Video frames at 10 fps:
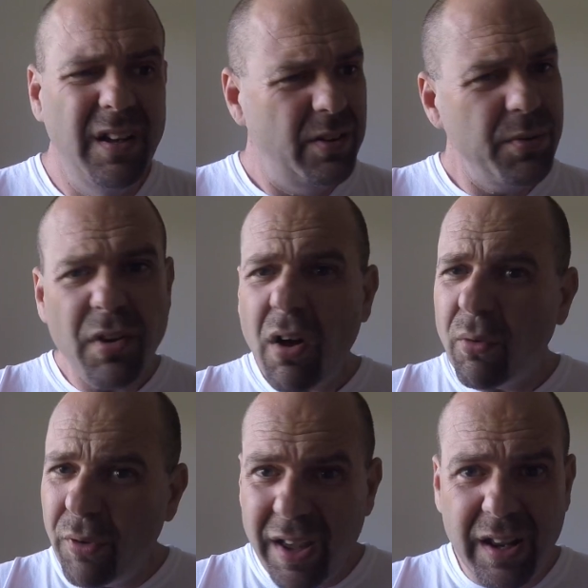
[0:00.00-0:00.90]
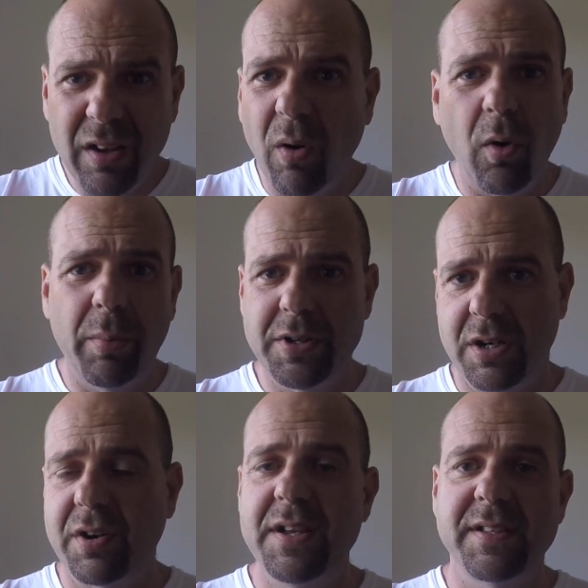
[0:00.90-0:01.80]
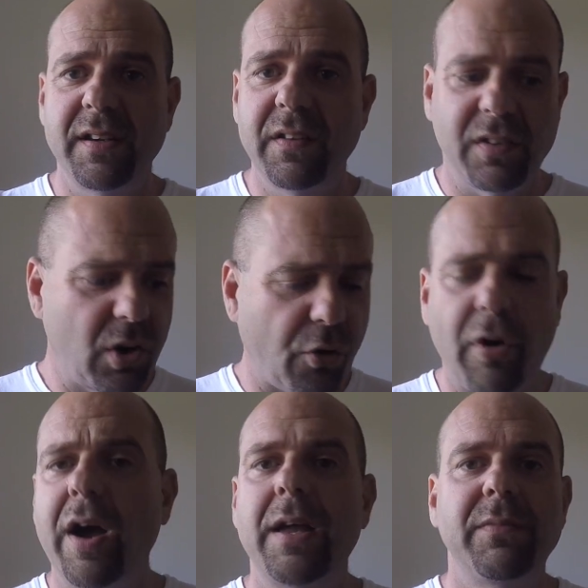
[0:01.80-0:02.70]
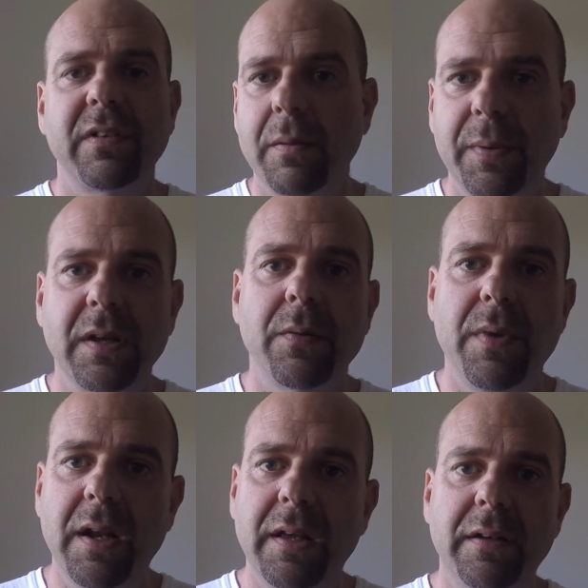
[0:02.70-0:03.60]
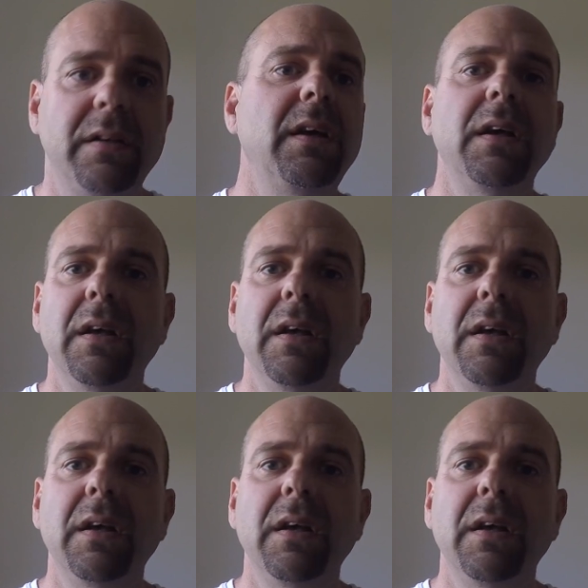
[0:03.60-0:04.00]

there was already a whole bunch of craziness and crimes that had been committed, and